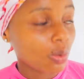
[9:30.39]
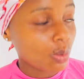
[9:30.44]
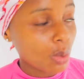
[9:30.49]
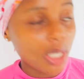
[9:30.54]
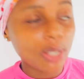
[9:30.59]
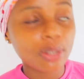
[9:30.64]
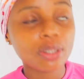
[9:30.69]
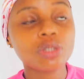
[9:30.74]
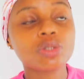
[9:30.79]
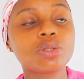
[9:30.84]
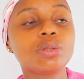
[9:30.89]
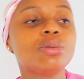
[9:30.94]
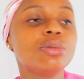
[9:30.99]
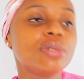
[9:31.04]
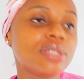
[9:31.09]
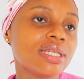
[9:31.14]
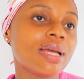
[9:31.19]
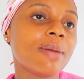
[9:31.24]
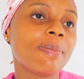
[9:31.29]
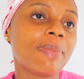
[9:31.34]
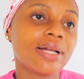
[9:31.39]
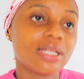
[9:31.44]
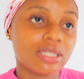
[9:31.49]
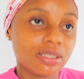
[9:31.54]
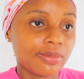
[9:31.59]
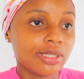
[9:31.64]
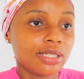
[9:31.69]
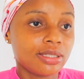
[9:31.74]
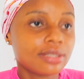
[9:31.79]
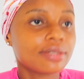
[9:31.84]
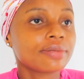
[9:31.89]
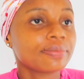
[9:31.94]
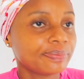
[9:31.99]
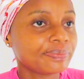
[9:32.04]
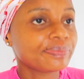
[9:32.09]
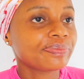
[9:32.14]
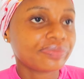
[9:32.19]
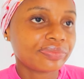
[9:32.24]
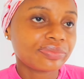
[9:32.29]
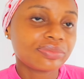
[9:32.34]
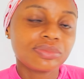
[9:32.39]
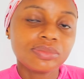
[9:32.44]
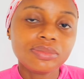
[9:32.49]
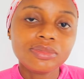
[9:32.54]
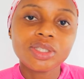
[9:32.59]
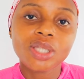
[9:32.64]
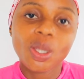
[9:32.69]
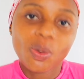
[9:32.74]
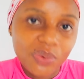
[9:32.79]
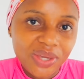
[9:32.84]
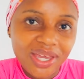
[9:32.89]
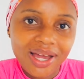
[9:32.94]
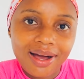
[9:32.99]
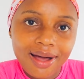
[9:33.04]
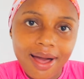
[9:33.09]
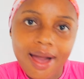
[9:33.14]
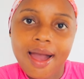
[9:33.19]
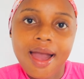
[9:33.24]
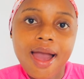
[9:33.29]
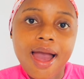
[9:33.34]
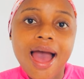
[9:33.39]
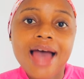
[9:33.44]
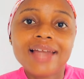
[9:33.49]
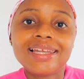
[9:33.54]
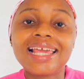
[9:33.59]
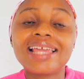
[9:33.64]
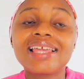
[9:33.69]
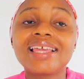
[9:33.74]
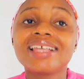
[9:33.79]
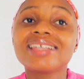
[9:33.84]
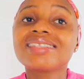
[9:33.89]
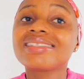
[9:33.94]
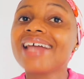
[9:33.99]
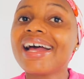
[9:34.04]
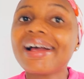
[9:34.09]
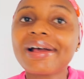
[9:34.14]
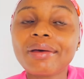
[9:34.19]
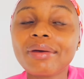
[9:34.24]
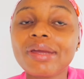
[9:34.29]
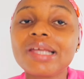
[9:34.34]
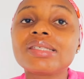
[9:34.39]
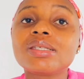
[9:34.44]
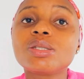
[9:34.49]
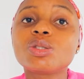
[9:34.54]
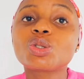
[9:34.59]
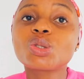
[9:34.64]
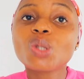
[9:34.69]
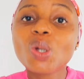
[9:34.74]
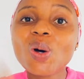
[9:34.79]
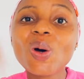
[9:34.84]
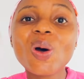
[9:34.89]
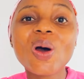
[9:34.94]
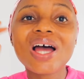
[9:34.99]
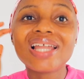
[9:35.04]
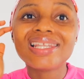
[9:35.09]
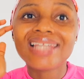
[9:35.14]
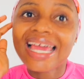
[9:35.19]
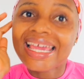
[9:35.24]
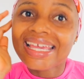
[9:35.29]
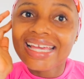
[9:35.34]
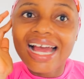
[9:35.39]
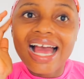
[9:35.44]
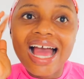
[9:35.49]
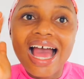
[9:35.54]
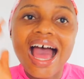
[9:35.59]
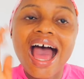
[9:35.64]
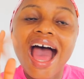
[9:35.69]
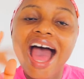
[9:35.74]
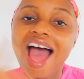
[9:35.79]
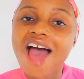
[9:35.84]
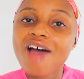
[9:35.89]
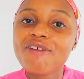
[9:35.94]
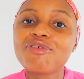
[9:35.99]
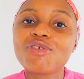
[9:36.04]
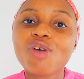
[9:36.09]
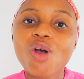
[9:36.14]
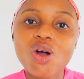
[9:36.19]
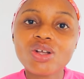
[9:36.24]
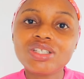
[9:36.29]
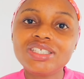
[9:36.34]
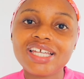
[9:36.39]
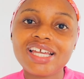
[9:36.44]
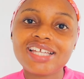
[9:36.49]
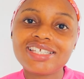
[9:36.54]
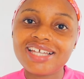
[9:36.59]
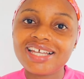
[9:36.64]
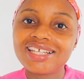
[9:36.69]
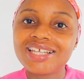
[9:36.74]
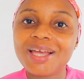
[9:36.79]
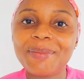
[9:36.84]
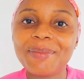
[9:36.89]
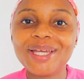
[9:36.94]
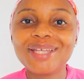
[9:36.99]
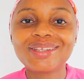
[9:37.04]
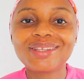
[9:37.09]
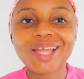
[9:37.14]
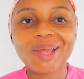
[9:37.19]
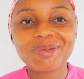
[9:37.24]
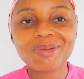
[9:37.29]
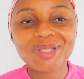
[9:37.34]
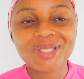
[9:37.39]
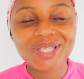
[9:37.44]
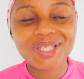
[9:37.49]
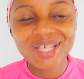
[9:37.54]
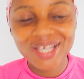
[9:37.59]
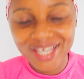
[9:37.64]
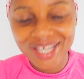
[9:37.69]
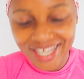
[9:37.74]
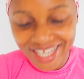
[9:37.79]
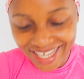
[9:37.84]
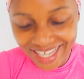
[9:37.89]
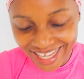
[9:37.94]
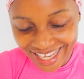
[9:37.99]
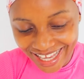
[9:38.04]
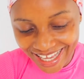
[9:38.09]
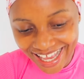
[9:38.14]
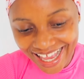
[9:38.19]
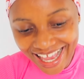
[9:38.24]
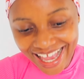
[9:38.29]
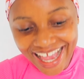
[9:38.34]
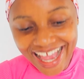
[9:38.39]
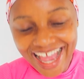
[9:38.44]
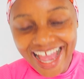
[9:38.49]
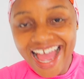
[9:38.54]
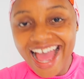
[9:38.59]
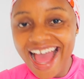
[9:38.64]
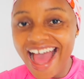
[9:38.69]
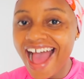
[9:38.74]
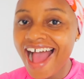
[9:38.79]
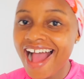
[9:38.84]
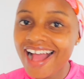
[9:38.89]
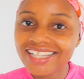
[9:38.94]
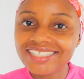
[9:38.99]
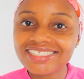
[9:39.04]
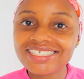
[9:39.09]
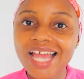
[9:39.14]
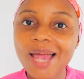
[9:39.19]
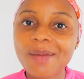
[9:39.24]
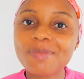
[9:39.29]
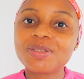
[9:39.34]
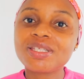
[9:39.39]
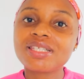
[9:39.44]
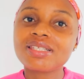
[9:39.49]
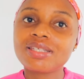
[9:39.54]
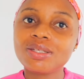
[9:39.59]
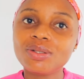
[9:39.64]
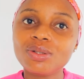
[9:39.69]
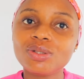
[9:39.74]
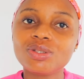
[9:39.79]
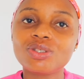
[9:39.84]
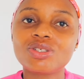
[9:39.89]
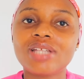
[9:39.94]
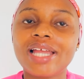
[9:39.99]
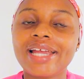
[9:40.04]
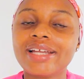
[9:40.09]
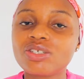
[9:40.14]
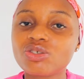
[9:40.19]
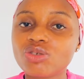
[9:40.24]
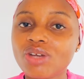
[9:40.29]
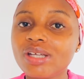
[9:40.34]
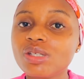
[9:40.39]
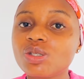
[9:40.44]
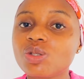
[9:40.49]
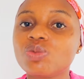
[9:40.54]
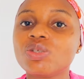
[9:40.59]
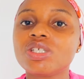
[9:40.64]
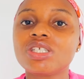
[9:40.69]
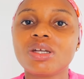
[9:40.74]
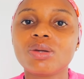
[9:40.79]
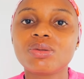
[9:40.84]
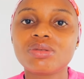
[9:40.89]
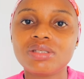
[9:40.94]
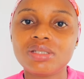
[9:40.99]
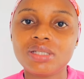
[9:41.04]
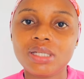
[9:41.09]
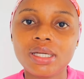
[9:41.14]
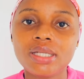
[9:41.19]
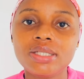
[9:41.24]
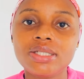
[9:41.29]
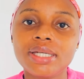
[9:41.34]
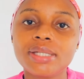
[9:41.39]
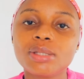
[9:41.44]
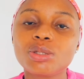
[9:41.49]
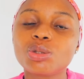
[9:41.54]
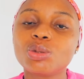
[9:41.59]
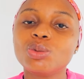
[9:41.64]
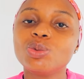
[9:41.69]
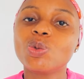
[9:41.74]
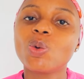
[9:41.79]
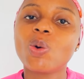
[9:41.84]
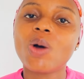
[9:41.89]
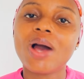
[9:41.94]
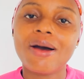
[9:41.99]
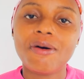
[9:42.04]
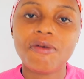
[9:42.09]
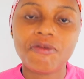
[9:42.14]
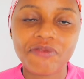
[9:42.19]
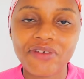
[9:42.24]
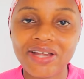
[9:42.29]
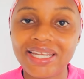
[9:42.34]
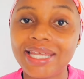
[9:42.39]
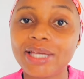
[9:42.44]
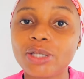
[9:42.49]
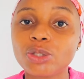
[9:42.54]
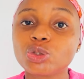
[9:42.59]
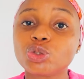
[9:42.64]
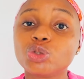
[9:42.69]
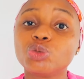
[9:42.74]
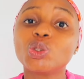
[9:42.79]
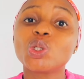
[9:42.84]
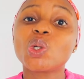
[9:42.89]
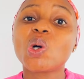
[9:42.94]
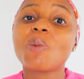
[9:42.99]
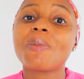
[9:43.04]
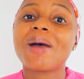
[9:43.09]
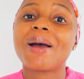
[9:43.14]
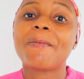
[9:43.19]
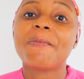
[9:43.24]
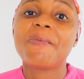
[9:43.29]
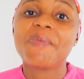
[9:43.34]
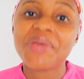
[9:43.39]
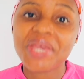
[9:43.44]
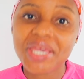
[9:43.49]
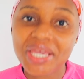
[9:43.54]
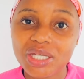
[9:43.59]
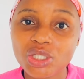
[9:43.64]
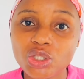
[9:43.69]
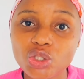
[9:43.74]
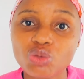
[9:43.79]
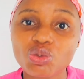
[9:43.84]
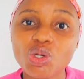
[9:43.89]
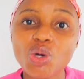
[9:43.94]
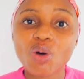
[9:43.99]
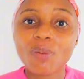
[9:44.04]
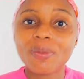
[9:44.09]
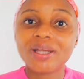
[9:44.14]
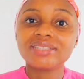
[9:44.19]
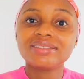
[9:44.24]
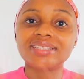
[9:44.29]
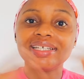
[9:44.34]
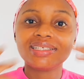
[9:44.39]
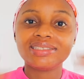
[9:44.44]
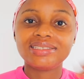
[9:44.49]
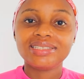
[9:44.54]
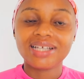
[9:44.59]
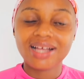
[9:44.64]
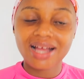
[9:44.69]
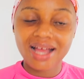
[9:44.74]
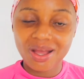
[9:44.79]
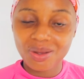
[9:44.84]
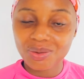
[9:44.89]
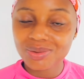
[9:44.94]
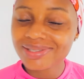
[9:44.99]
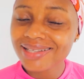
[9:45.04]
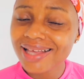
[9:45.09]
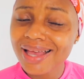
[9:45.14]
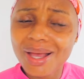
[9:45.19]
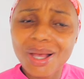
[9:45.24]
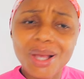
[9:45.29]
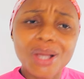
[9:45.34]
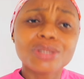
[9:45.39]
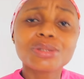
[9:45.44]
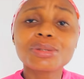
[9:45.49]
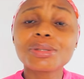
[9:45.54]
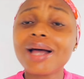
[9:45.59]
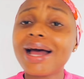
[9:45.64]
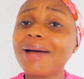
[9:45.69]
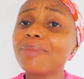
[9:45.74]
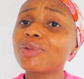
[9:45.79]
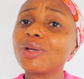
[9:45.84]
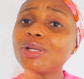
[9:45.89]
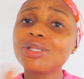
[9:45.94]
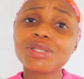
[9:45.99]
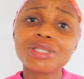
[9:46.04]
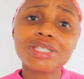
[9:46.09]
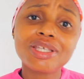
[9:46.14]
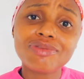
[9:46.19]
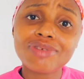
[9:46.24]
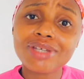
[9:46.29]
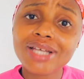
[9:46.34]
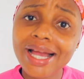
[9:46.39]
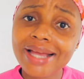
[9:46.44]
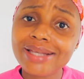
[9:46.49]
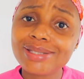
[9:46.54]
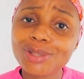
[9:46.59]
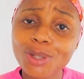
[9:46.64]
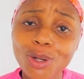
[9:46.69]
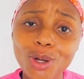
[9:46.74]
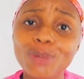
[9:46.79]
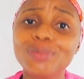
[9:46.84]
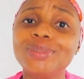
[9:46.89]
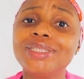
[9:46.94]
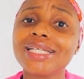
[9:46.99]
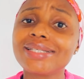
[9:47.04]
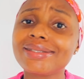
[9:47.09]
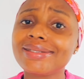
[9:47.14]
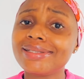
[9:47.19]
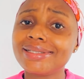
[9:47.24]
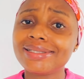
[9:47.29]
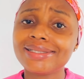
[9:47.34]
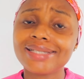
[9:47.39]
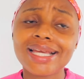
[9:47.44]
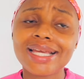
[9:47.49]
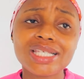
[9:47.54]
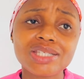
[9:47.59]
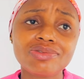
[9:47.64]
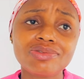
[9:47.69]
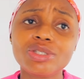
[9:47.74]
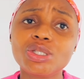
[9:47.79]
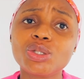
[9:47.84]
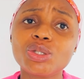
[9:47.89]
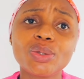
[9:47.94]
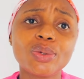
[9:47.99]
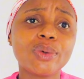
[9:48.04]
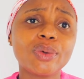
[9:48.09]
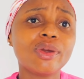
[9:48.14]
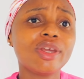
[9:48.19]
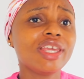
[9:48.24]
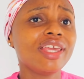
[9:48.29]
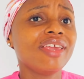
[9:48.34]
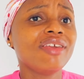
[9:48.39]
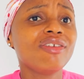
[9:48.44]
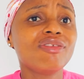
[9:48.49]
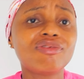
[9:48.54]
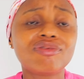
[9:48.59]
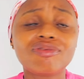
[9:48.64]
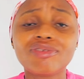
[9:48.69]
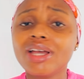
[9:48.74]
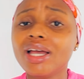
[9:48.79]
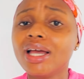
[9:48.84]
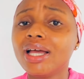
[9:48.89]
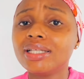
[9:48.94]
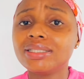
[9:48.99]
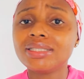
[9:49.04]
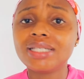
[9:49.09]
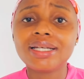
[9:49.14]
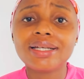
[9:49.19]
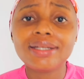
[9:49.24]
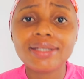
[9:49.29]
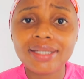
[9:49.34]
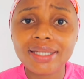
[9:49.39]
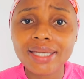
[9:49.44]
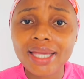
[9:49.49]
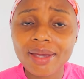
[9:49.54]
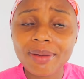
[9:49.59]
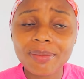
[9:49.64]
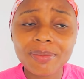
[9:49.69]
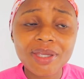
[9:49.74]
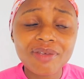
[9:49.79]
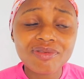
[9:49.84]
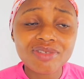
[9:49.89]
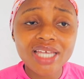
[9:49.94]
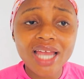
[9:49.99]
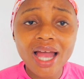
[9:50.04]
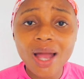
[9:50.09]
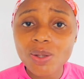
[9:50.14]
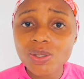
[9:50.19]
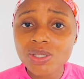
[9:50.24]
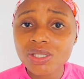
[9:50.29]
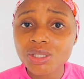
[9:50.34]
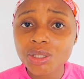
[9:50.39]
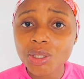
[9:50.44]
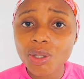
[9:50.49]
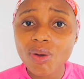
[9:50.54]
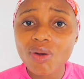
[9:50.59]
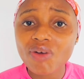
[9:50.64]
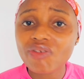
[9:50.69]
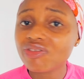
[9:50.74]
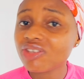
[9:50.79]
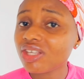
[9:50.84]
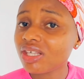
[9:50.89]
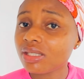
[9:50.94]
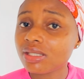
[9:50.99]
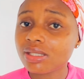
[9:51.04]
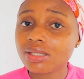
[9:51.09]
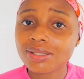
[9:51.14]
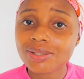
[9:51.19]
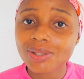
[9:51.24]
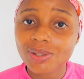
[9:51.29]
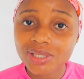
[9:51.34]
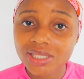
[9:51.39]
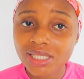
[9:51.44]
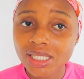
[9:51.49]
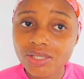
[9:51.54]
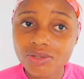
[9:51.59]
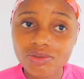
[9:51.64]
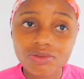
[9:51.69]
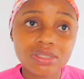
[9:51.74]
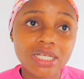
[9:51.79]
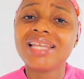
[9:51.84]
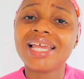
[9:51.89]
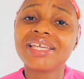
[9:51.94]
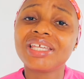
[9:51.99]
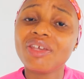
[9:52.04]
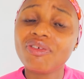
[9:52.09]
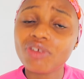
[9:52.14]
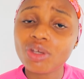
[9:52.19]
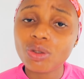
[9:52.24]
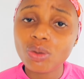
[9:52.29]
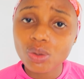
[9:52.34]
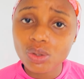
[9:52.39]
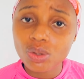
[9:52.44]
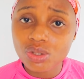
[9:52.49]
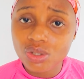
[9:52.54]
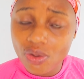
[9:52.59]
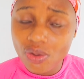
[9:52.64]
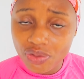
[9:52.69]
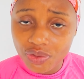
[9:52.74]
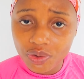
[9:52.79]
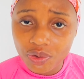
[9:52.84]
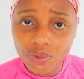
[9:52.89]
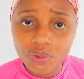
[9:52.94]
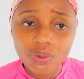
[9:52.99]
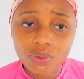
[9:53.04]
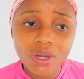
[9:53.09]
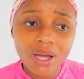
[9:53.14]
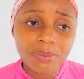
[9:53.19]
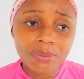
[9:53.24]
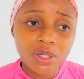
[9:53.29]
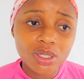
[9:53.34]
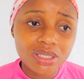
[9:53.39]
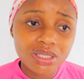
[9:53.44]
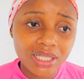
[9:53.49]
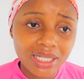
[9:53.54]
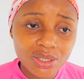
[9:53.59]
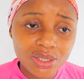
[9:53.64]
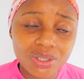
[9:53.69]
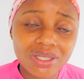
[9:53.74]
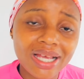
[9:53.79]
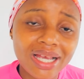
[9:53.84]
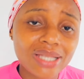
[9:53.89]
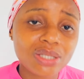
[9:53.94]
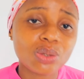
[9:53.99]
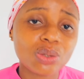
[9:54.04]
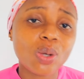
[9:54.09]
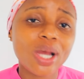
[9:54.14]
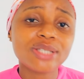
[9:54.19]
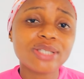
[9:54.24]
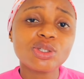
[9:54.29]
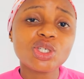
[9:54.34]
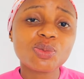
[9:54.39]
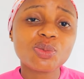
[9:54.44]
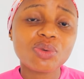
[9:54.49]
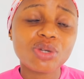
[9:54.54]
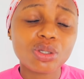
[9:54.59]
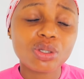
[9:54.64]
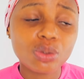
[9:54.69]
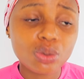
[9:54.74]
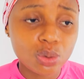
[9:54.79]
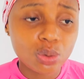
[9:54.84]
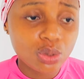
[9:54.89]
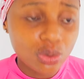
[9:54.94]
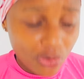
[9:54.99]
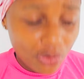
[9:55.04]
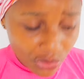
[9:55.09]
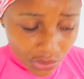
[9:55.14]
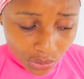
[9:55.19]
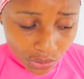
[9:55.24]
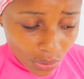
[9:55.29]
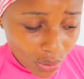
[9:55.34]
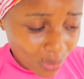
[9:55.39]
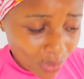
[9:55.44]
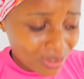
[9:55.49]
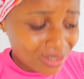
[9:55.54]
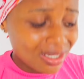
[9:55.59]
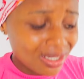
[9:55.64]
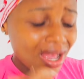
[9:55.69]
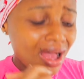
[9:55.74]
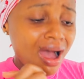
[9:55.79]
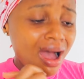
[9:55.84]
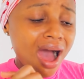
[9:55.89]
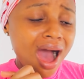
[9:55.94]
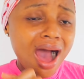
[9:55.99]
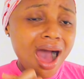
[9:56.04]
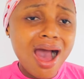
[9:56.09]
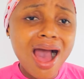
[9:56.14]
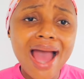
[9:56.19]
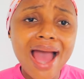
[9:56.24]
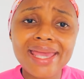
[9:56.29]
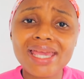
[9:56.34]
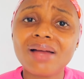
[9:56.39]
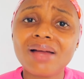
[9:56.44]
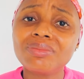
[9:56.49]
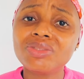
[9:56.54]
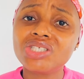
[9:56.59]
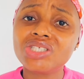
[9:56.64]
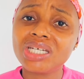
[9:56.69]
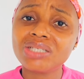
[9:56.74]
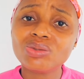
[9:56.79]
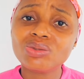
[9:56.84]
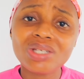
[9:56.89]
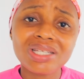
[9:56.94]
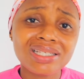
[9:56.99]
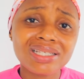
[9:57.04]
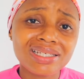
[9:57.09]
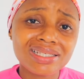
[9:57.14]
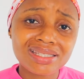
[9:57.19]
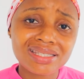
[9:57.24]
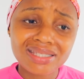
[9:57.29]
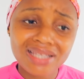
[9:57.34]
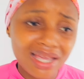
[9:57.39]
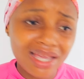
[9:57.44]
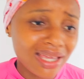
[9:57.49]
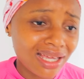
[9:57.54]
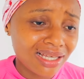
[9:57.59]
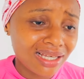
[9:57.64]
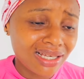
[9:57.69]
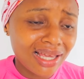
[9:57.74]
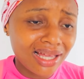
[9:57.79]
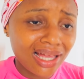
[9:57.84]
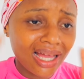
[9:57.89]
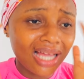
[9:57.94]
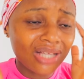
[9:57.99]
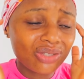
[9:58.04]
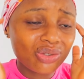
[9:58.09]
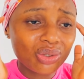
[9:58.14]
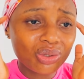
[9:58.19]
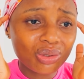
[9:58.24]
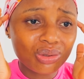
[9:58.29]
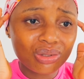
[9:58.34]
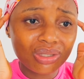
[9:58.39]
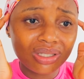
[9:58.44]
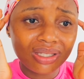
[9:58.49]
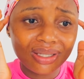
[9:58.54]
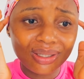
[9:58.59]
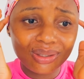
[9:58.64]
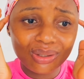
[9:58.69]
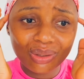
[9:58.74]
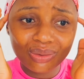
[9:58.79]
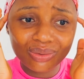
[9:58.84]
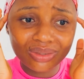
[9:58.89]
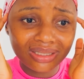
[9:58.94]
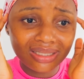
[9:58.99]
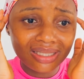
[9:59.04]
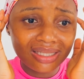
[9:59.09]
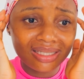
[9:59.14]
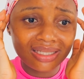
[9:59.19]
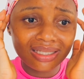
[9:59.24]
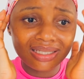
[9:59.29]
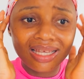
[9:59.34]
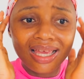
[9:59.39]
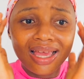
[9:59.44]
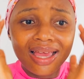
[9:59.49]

you are going to lose the apartment. We are. Like, is that crazy? So, like, I've called the agent how many times? And I'm still, like, trying to reach out to the agent to know how far. Like, should we come and pay? Should we come and take the house? So, I'm going to give you guys updates in the next video if the house stuff is successful. Like, if it goes through, I'm going to let you guys know. I just pray it goes through, because I am genuinely tired. Like, I just want to get done with this thing.